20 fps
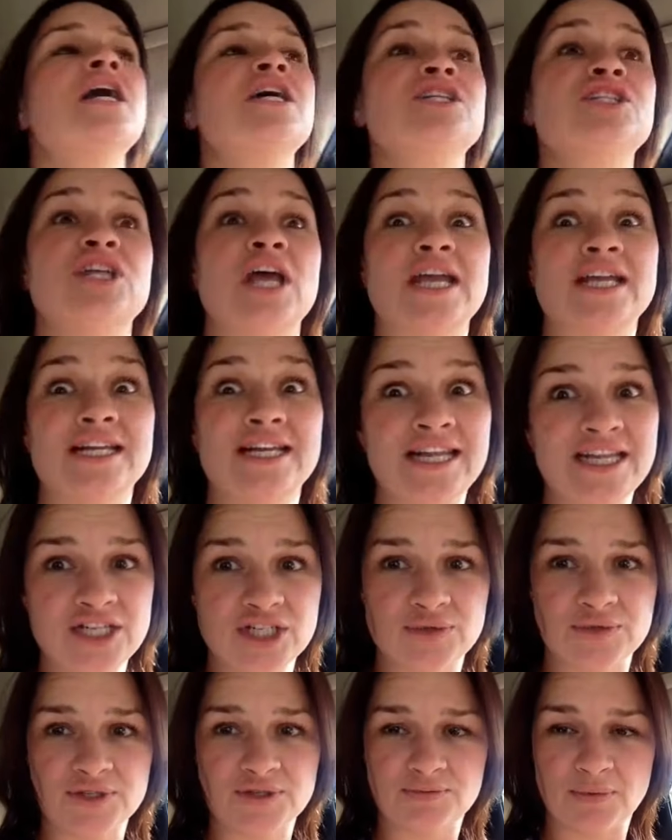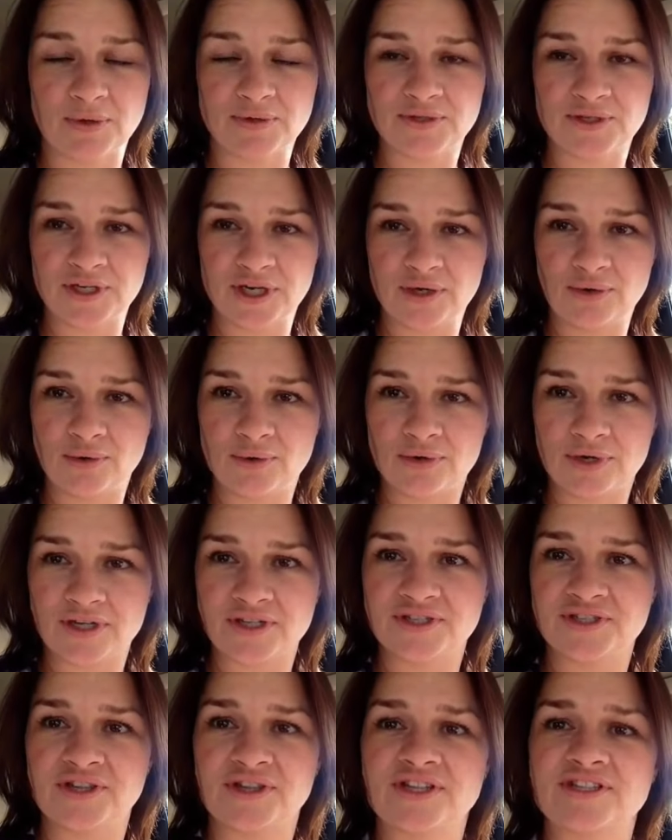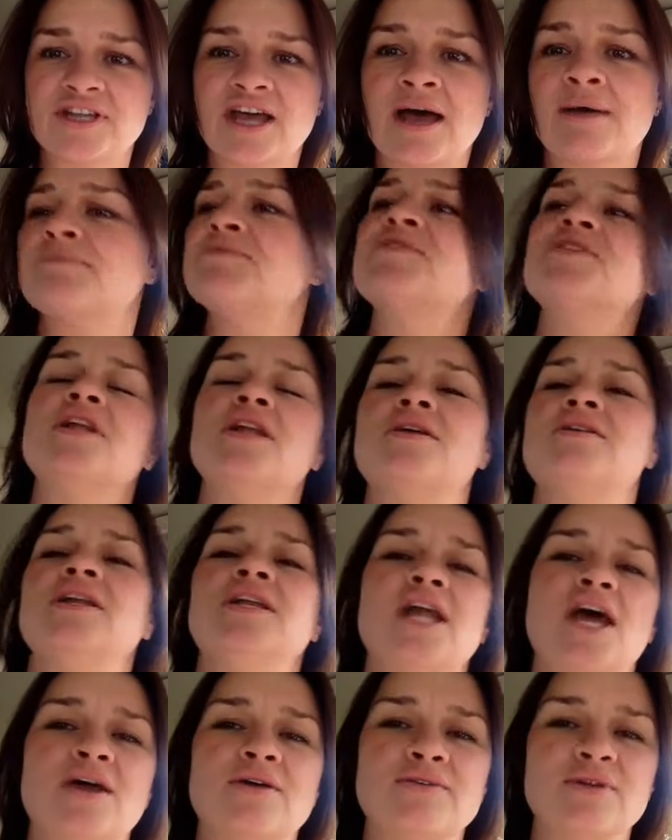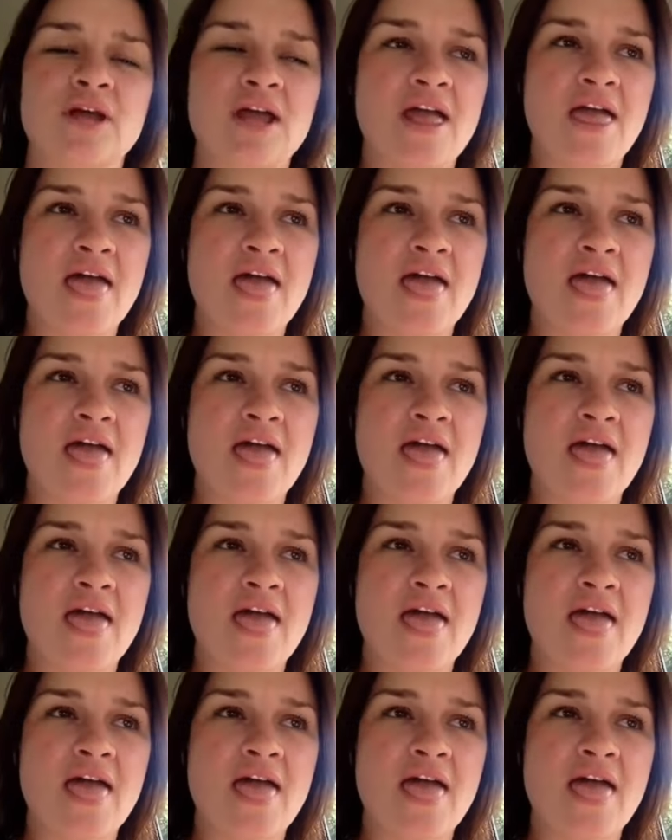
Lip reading: Jane Leach was sponsored in August, so there's absolutely no